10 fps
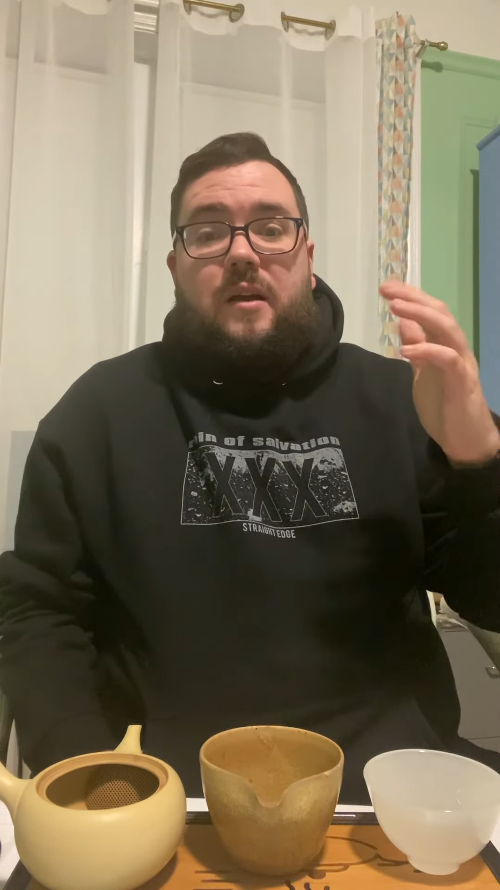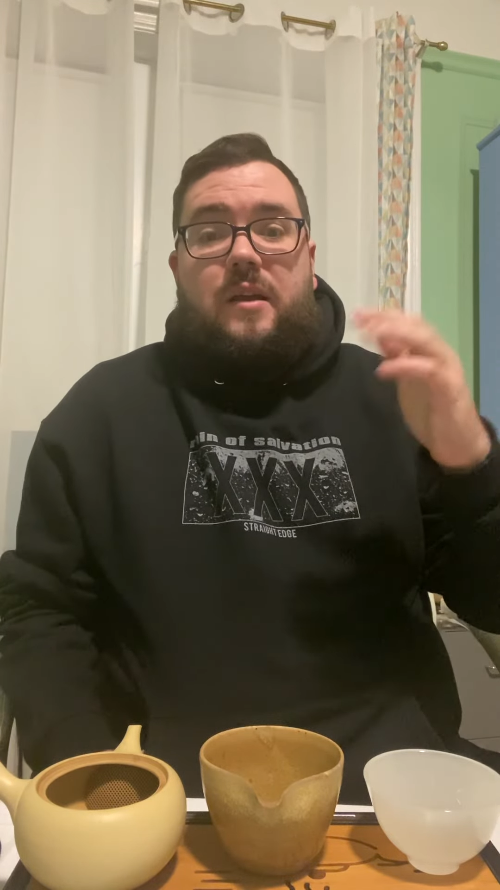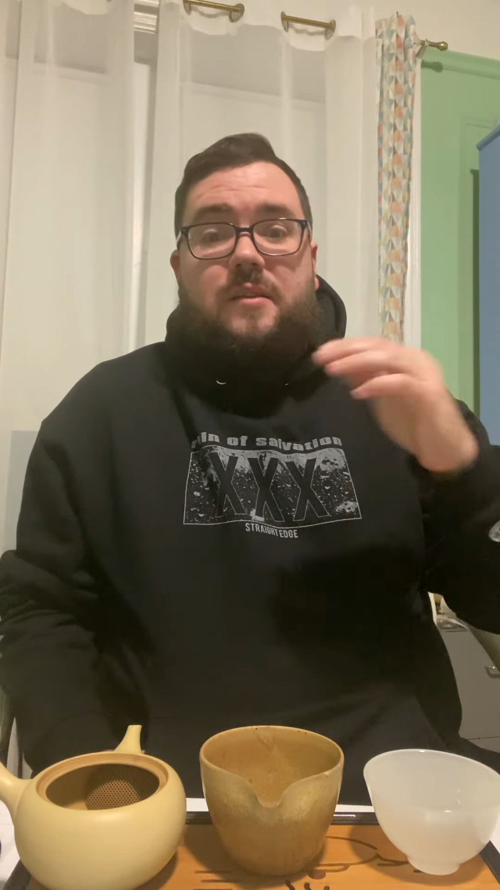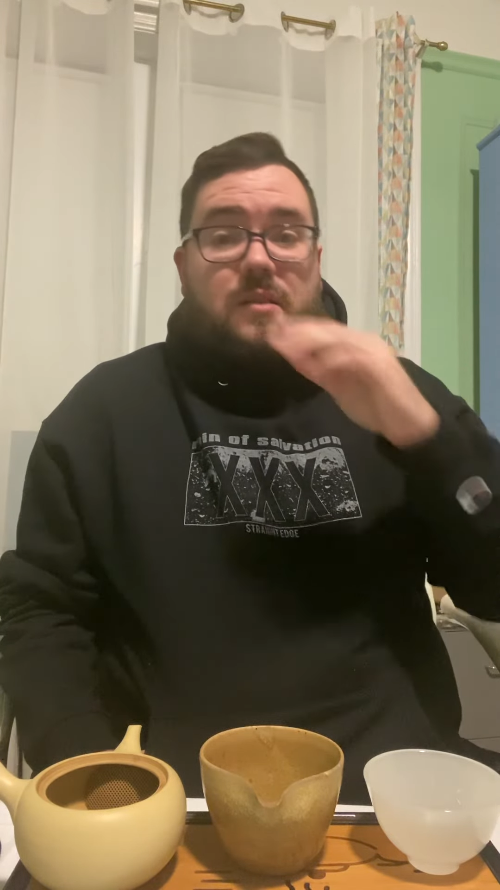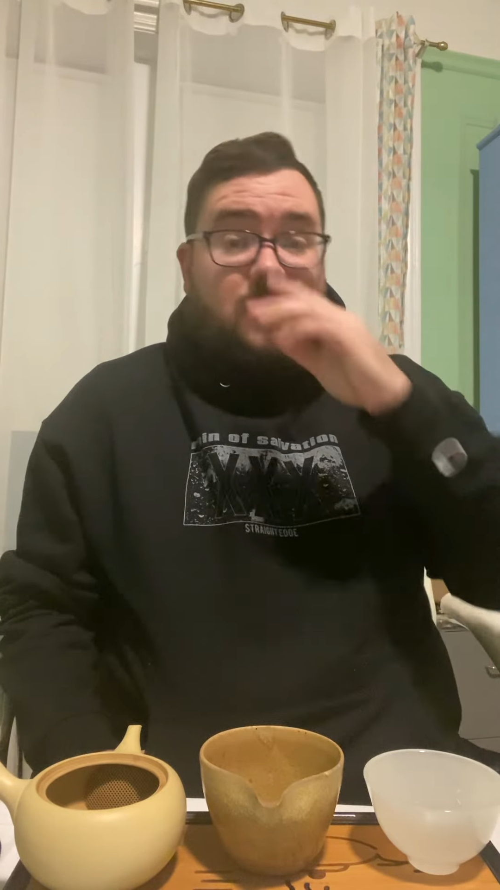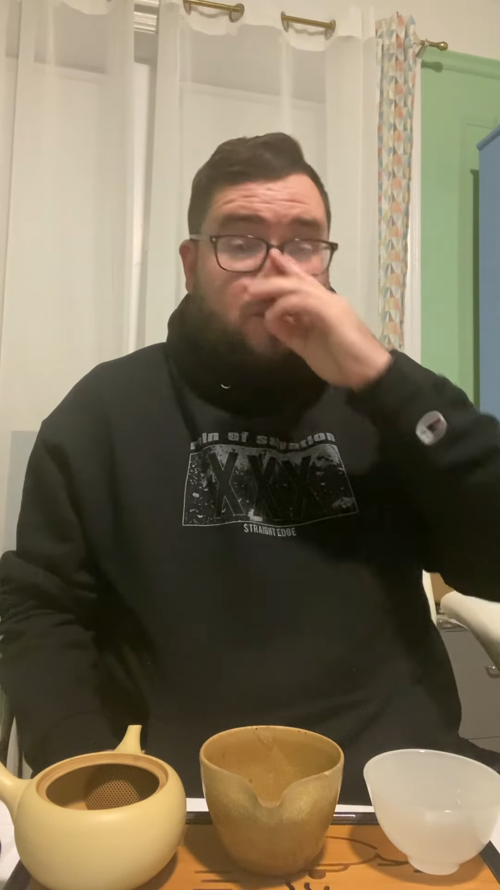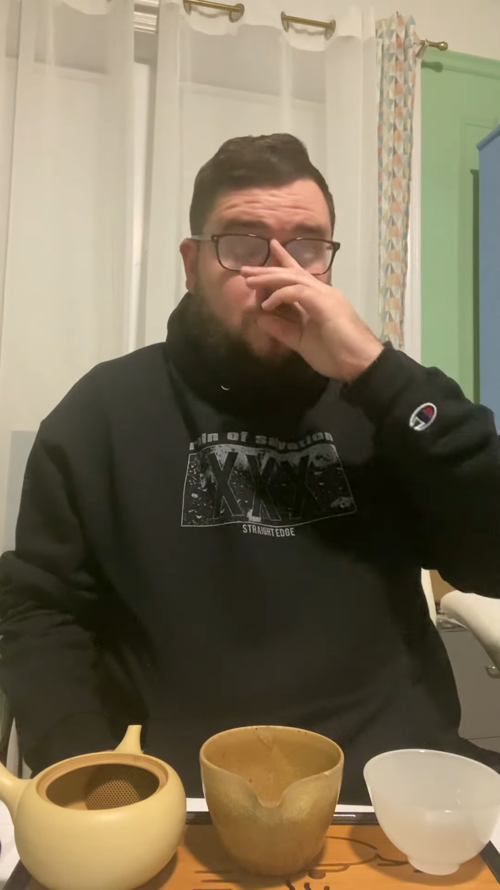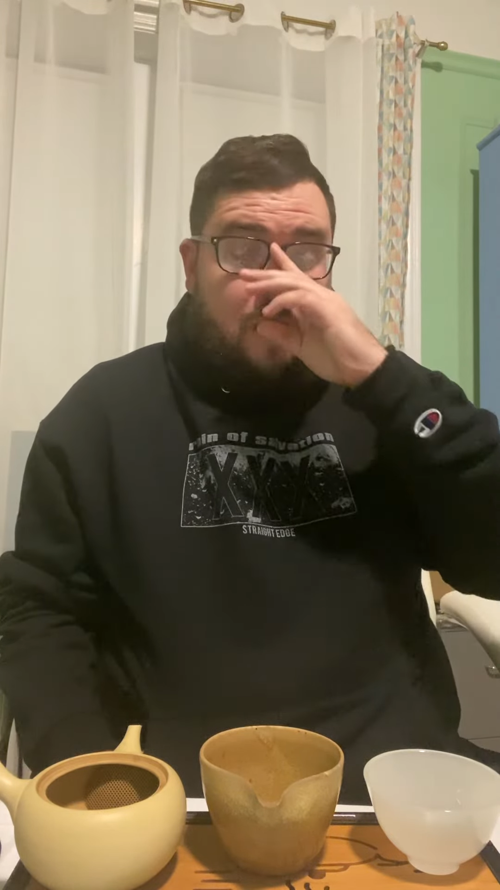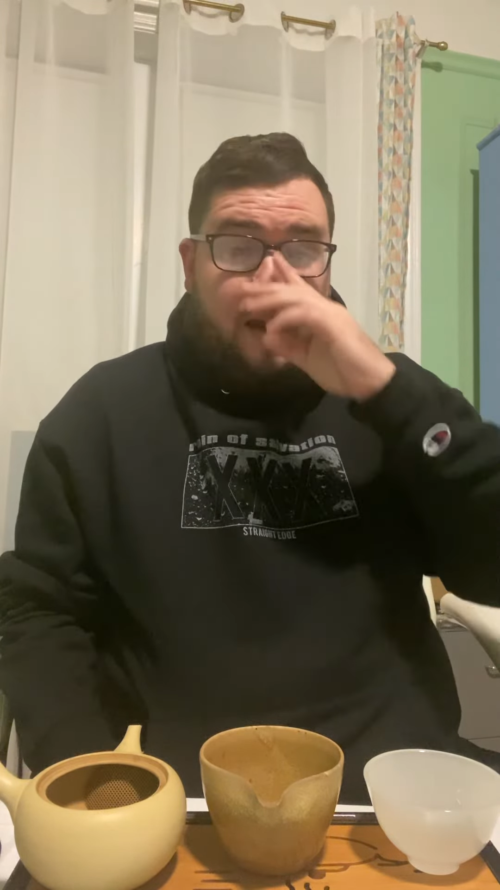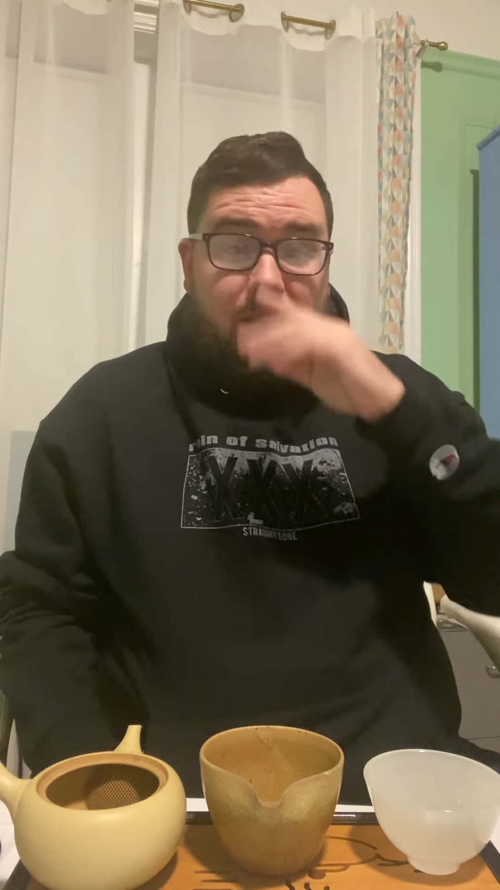into the
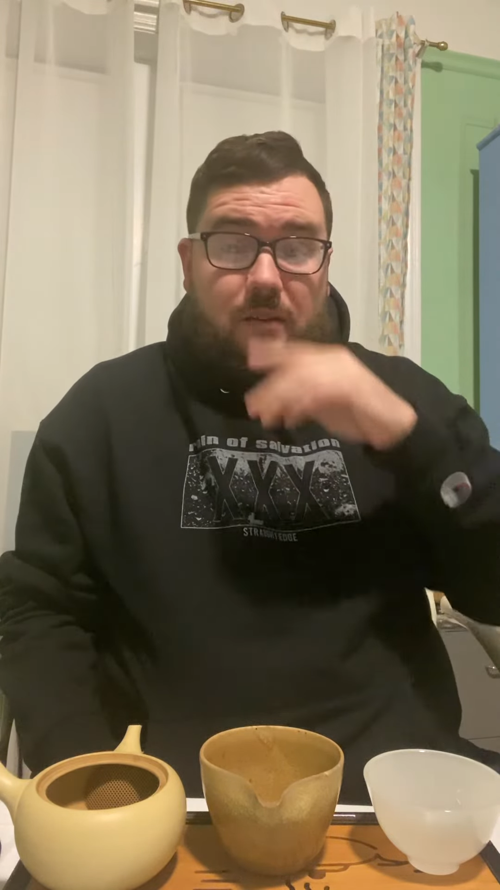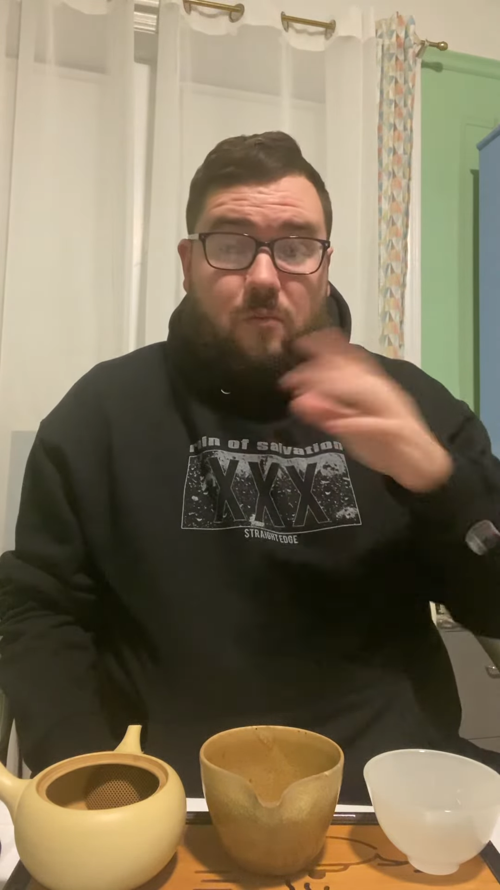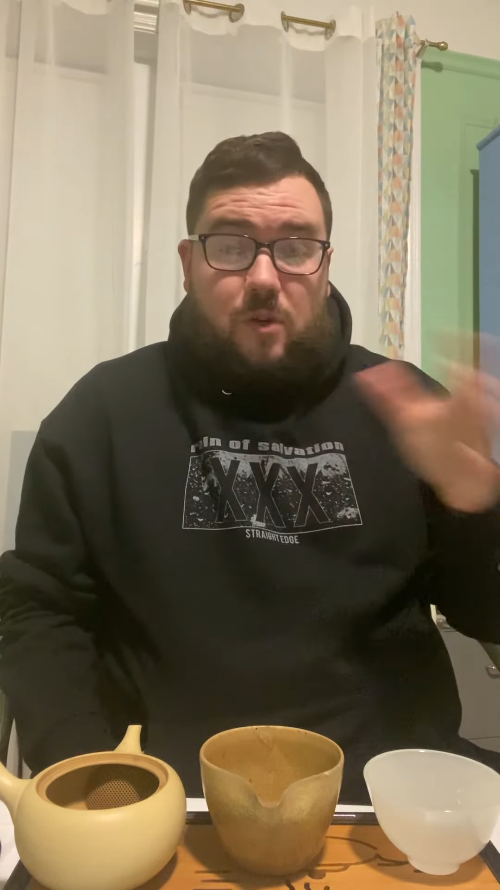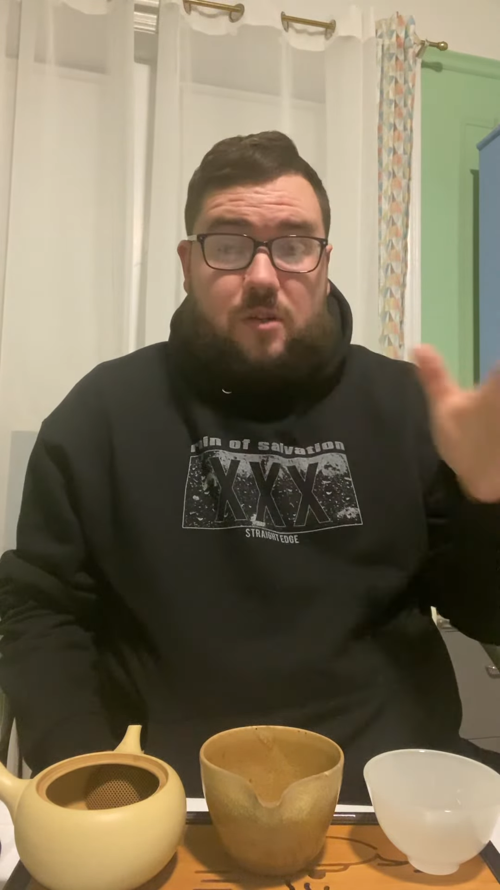shrine, which